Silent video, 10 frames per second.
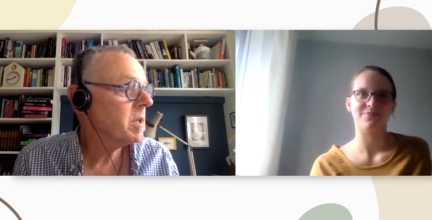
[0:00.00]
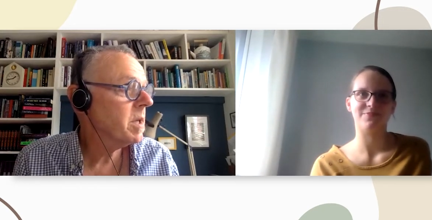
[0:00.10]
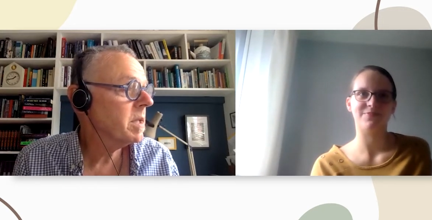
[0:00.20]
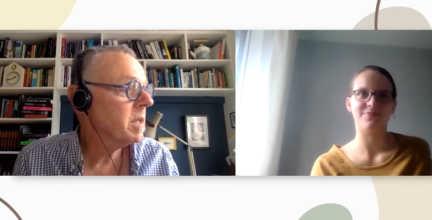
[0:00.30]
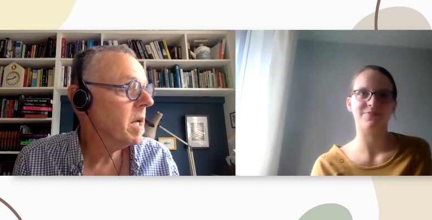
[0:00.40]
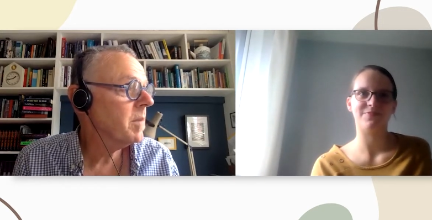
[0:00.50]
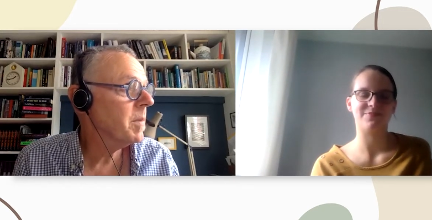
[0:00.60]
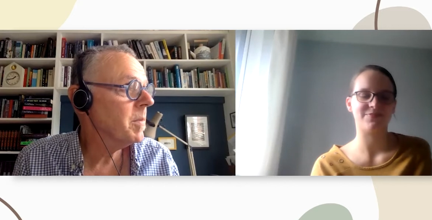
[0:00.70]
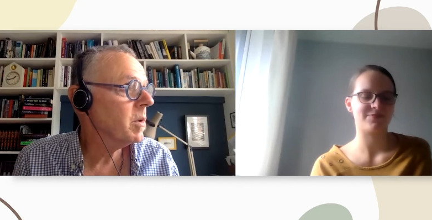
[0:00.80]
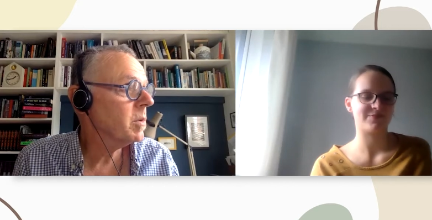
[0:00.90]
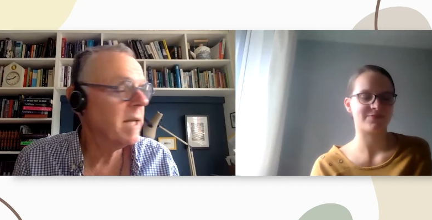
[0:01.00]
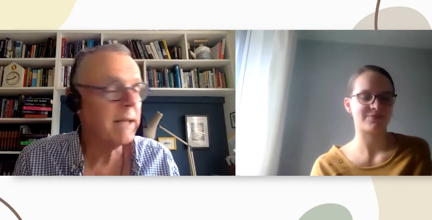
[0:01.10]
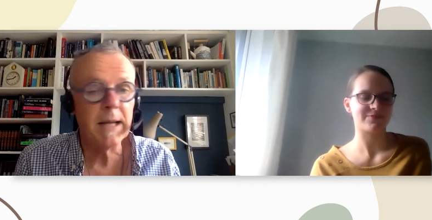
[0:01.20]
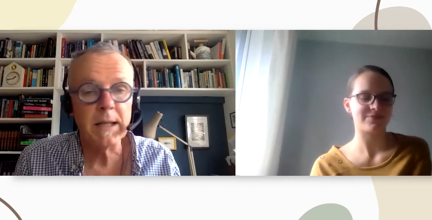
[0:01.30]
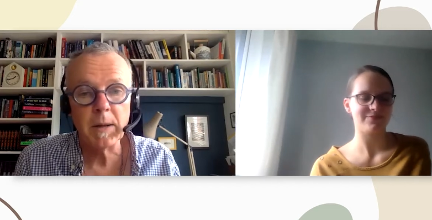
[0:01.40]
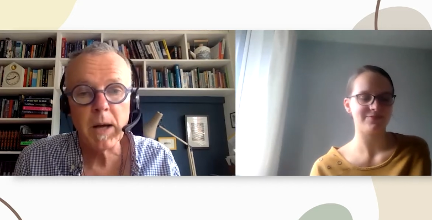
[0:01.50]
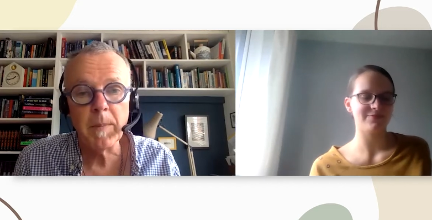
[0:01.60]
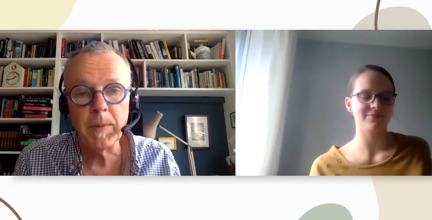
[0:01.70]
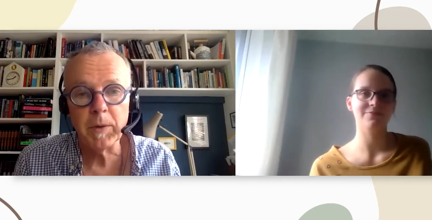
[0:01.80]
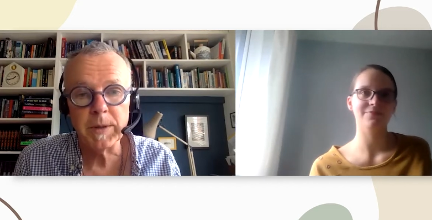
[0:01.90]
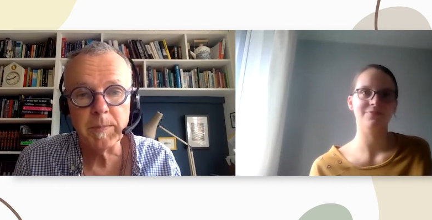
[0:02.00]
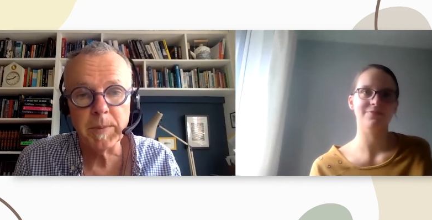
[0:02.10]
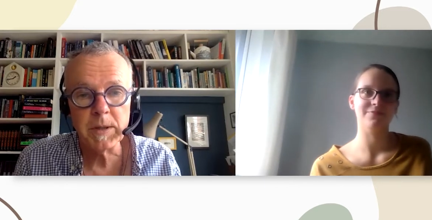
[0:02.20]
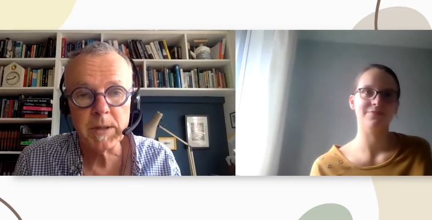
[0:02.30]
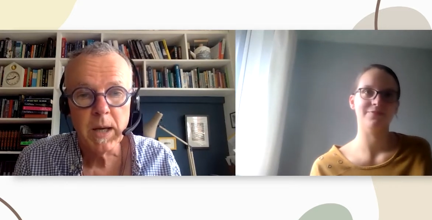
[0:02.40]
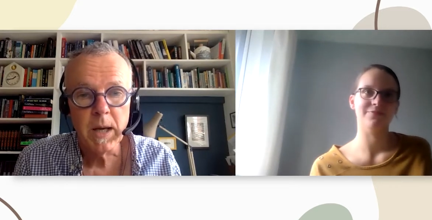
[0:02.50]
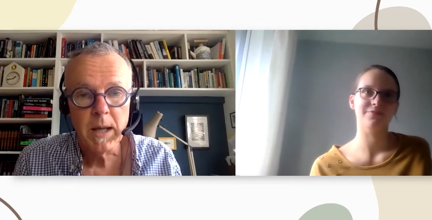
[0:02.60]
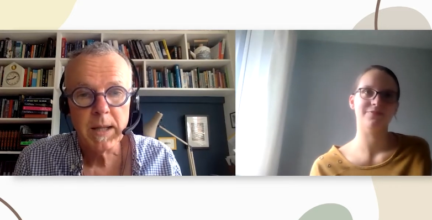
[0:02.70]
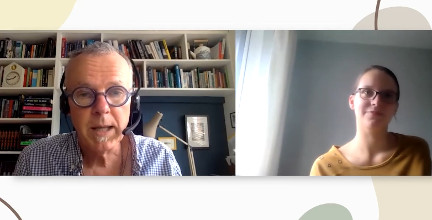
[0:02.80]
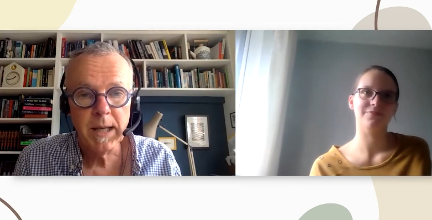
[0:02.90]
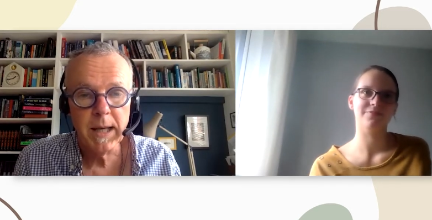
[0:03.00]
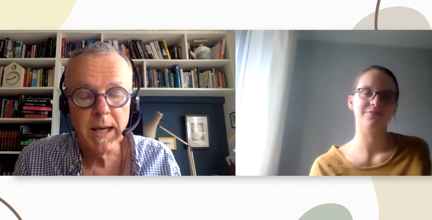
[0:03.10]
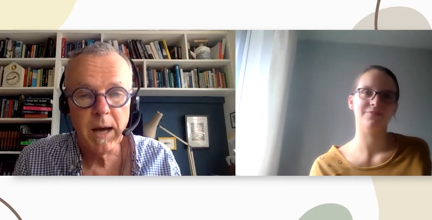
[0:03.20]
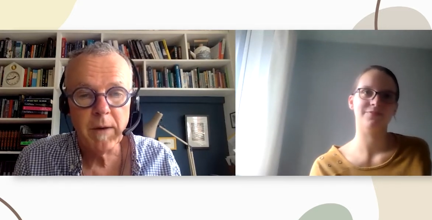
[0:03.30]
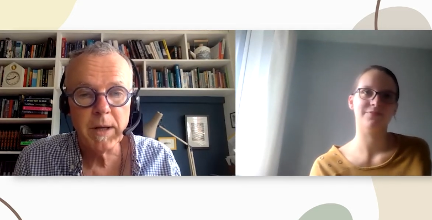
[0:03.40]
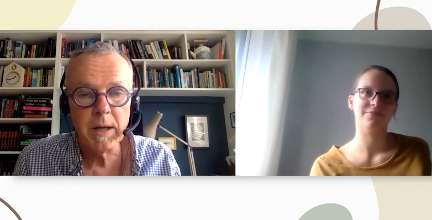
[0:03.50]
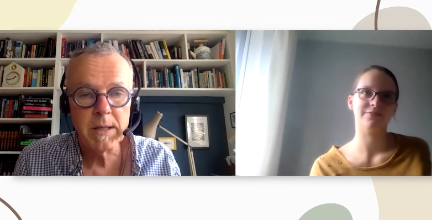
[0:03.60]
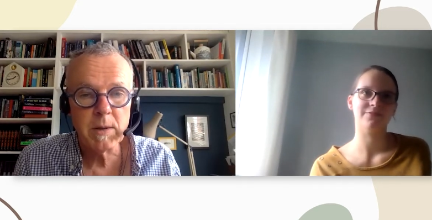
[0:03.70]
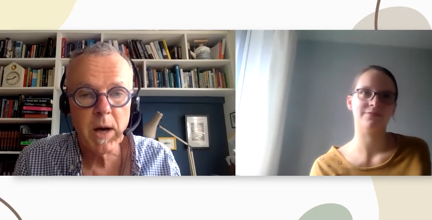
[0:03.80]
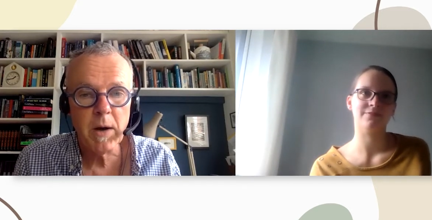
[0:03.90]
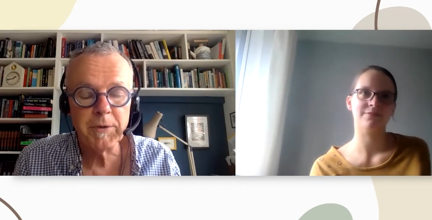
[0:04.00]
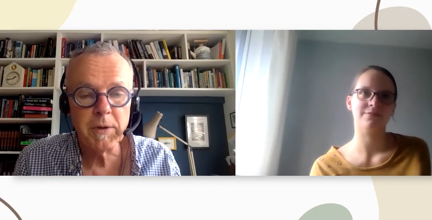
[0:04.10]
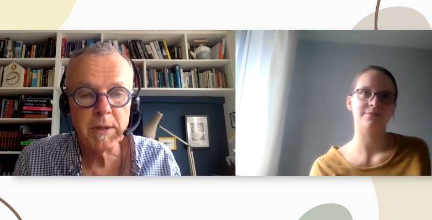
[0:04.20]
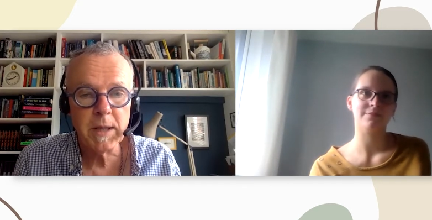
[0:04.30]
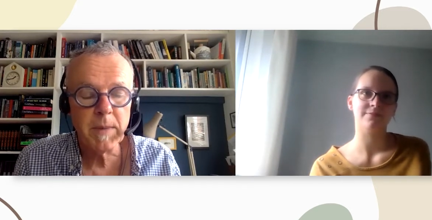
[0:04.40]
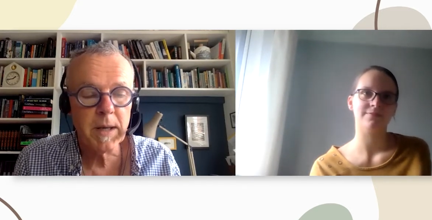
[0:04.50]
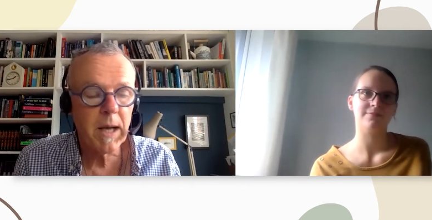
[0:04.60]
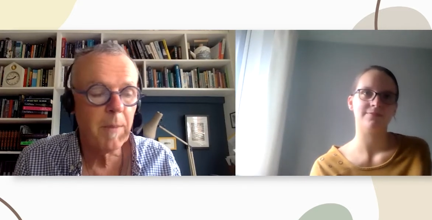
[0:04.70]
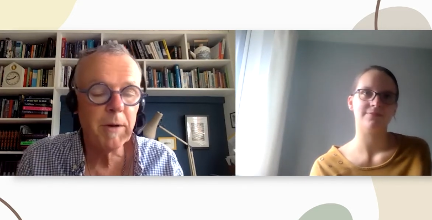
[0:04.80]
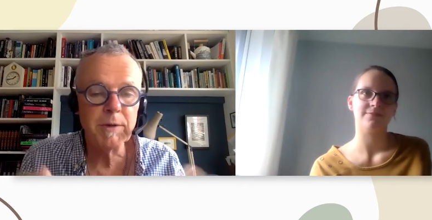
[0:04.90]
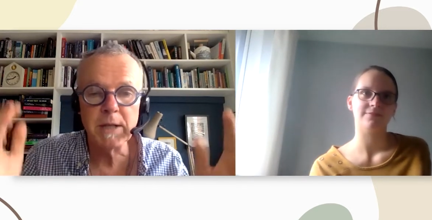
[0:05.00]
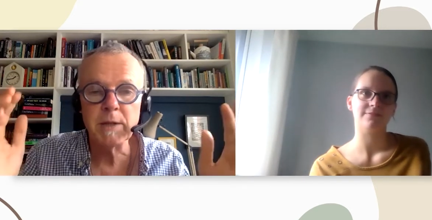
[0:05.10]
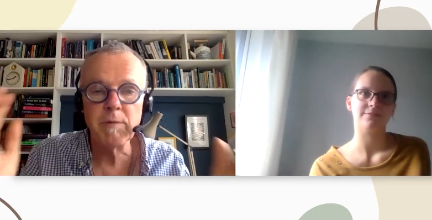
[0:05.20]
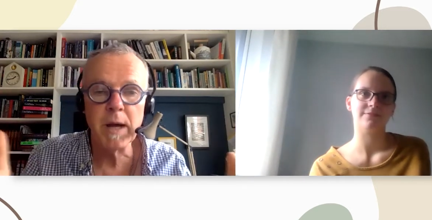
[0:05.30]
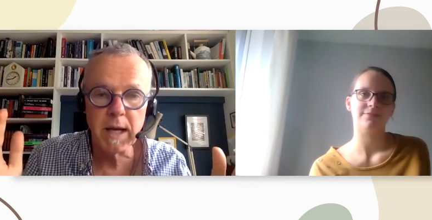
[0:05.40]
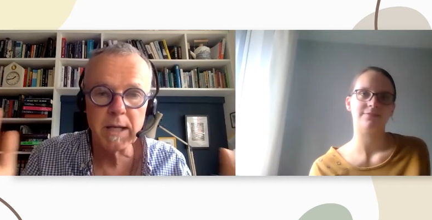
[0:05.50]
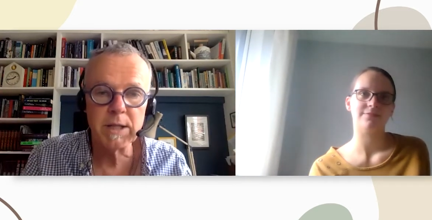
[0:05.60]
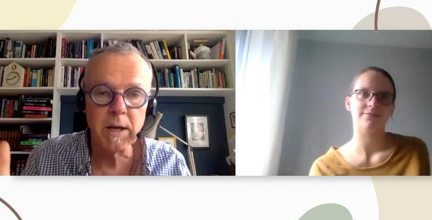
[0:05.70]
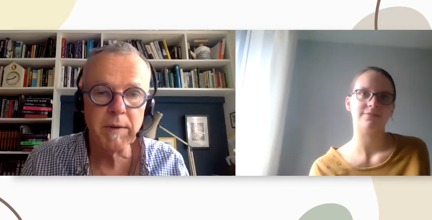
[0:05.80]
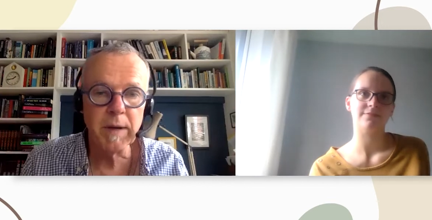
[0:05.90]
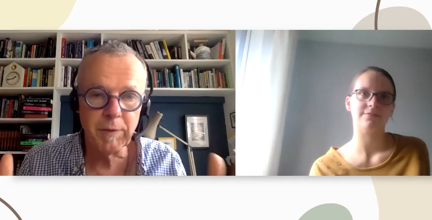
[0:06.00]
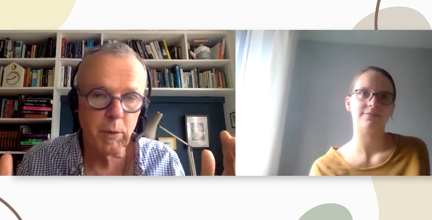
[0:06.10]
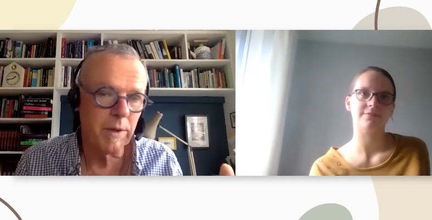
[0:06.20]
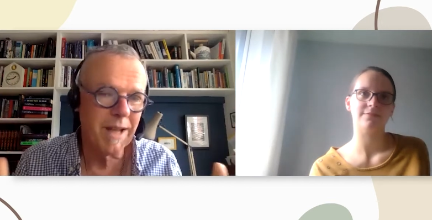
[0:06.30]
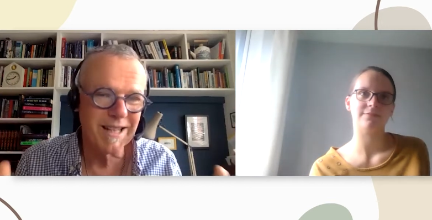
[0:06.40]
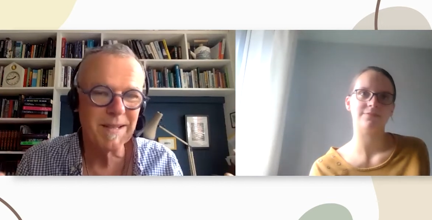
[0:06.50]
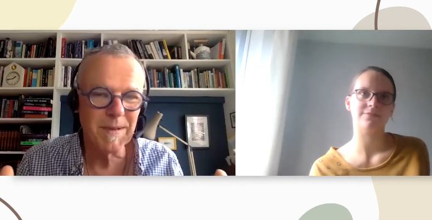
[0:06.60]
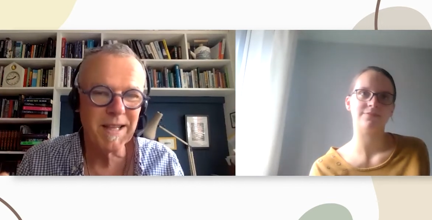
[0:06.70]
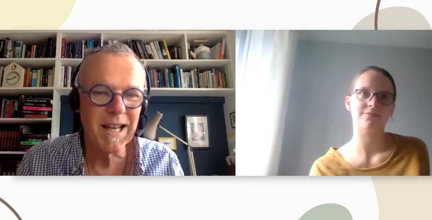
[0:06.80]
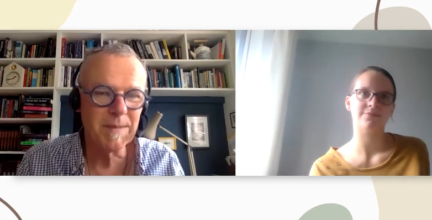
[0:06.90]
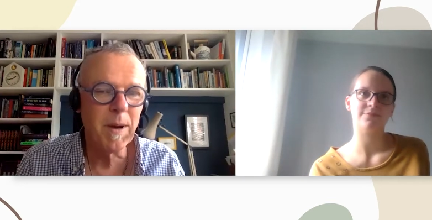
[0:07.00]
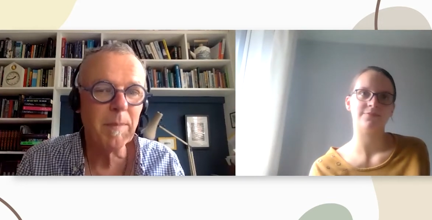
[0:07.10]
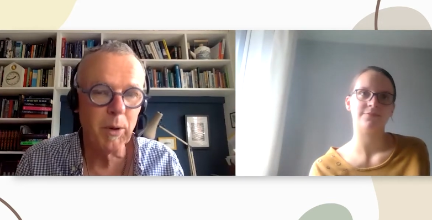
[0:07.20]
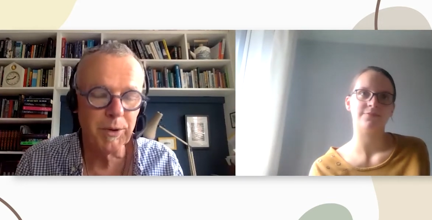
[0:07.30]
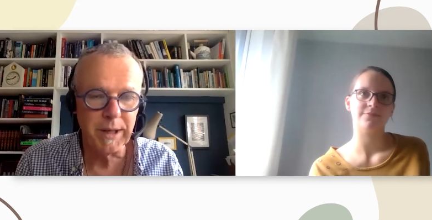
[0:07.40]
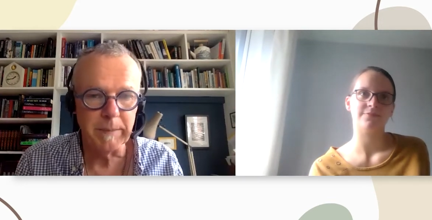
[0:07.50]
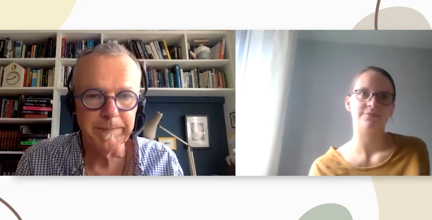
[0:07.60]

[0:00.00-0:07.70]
Speaker 1: I did um, a book called Deadland. I, I, plotted because the I realized after I'd done my. I mean, I tend to write a side of A4, and that's that's my plotting.